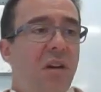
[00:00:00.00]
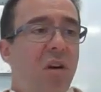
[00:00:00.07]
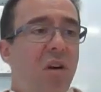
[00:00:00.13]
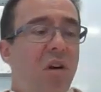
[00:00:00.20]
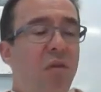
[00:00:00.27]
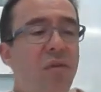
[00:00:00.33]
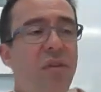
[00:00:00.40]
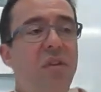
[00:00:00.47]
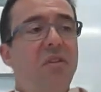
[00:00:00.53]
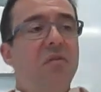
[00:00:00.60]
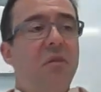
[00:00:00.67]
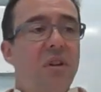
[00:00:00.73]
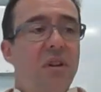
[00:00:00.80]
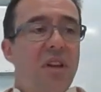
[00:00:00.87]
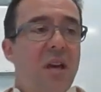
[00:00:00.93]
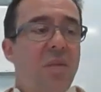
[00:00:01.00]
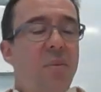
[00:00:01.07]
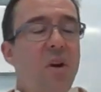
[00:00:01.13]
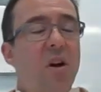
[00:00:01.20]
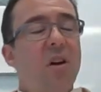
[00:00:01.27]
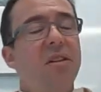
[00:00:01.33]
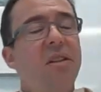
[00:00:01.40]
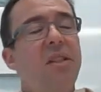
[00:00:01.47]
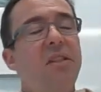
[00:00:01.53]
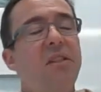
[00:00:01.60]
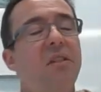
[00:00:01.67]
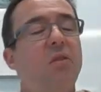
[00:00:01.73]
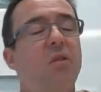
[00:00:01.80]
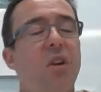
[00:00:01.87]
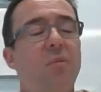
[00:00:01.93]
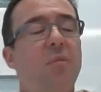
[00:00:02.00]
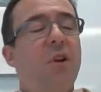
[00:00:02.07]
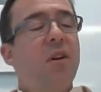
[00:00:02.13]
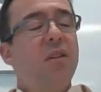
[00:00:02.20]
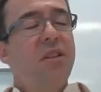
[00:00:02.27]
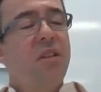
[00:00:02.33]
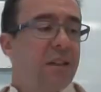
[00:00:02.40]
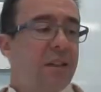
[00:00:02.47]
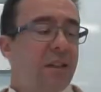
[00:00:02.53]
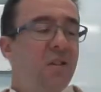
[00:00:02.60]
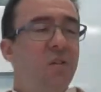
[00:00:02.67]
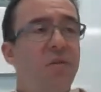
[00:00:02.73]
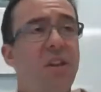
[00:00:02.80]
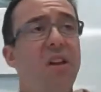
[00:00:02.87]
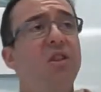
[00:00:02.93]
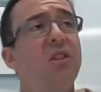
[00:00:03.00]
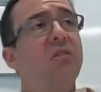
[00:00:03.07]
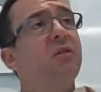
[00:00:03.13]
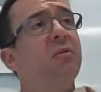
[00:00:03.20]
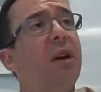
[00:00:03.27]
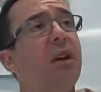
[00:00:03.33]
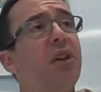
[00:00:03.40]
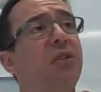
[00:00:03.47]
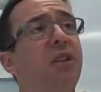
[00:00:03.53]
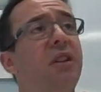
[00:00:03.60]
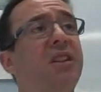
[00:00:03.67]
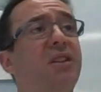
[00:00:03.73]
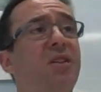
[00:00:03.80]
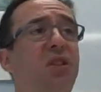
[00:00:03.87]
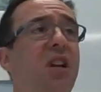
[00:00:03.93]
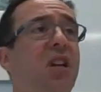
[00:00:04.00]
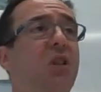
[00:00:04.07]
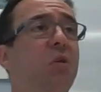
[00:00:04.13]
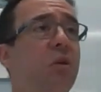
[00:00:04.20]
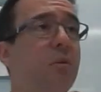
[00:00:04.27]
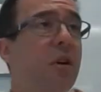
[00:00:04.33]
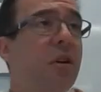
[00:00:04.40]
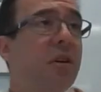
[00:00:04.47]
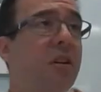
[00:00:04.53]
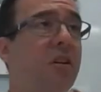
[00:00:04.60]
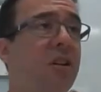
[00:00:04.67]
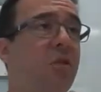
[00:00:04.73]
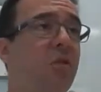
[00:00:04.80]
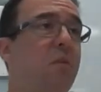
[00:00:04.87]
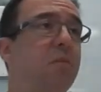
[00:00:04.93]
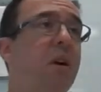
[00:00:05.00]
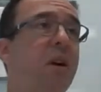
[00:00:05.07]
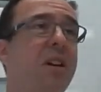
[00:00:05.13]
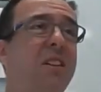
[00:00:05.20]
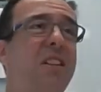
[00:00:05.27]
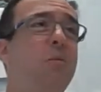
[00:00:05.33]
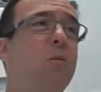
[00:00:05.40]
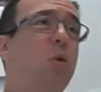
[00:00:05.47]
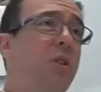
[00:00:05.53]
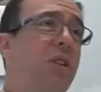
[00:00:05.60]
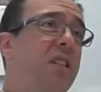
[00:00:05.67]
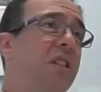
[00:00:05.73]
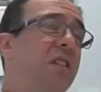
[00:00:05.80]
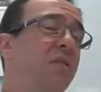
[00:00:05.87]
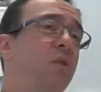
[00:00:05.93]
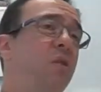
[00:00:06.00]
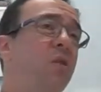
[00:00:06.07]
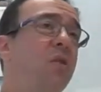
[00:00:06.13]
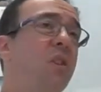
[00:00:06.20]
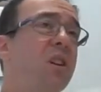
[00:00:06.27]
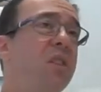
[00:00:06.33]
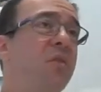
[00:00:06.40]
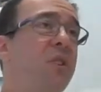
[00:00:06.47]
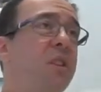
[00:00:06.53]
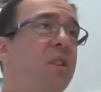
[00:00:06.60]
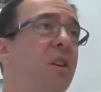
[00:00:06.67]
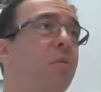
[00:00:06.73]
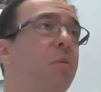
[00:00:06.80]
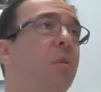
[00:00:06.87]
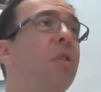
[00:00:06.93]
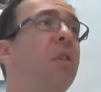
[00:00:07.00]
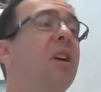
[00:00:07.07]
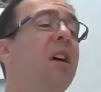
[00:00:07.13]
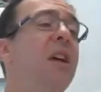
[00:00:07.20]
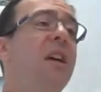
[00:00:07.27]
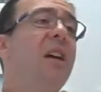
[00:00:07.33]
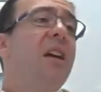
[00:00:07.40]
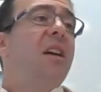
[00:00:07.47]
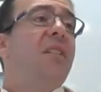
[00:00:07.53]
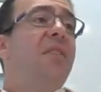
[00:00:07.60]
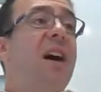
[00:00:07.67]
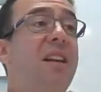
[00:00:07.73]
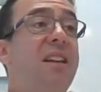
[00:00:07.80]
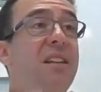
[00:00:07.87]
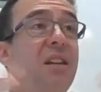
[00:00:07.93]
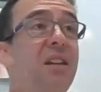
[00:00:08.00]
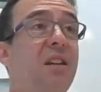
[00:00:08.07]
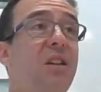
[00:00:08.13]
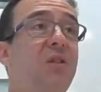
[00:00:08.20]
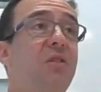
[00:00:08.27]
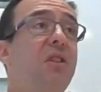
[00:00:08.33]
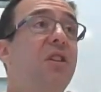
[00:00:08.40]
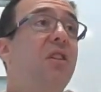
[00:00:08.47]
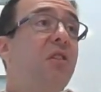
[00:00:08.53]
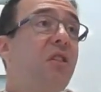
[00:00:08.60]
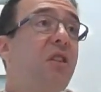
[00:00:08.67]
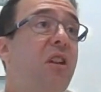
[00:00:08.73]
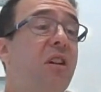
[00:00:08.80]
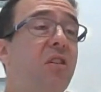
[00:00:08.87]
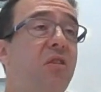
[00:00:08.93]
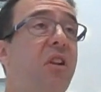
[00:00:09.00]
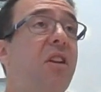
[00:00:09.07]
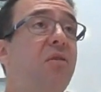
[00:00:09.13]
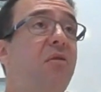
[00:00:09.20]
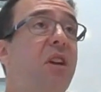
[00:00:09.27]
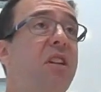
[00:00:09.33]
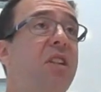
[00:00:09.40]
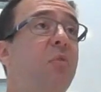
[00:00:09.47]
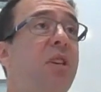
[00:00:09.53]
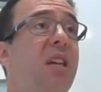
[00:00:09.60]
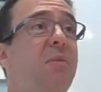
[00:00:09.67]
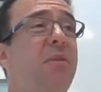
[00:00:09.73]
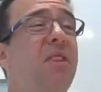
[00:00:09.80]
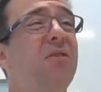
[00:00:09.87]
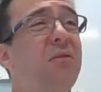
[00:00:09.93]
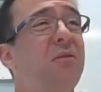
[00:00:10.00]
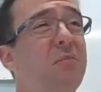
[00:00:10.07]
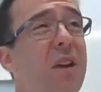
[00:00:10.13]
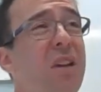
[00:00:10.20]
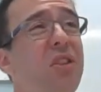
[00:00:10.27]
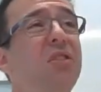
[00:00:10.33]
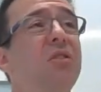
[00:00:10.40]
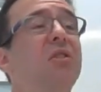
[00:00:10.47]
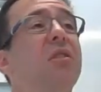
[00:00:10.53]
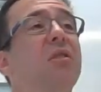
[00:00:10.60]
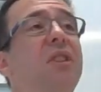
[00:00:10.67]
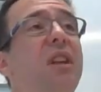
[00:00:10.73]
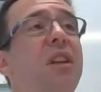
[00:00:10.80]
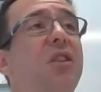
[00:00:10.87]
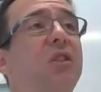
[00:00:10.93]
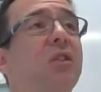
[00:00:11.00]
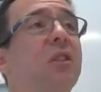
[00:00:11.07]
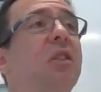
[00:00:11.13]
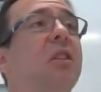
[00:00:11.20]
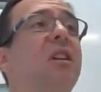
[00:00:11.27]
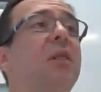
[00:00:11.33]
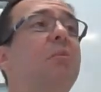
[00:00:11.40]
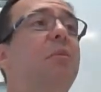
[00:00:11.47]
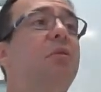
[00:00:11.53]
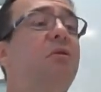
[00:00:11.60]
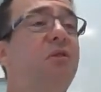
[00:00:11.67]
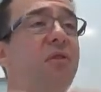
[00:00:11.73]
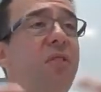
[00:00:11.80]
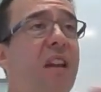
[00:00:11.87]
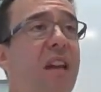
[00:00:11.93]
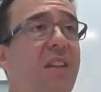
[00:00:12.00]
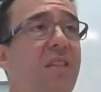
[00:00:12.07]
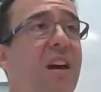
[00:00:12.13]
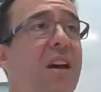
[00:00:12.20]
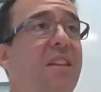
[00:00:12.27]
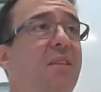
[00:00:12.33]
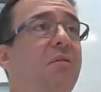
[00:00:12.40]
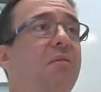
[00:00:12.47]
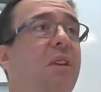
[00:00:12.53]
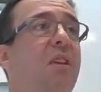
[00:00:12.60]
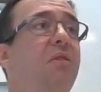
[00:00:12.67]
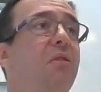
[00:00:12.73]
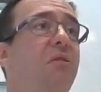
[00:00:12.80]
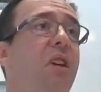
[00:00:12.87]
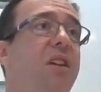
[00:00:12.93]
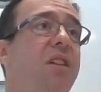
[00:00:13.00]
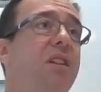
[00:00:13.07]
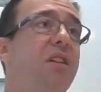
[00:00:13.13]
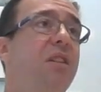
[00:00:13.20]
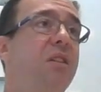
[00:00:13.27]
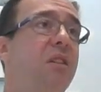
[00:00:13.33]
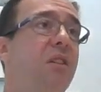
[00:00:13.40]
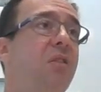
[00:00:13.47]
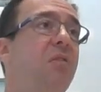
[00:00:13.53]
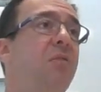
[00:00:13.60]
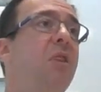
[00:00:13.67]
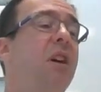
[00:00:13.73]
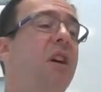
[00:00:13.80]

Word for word: often get parties or our party confidential information that isn't shared with the market. So we might see more detailed forecasts, for example. That is included in our, in our credit rating. We keep the information confidential, but reflect that in, in the rating. So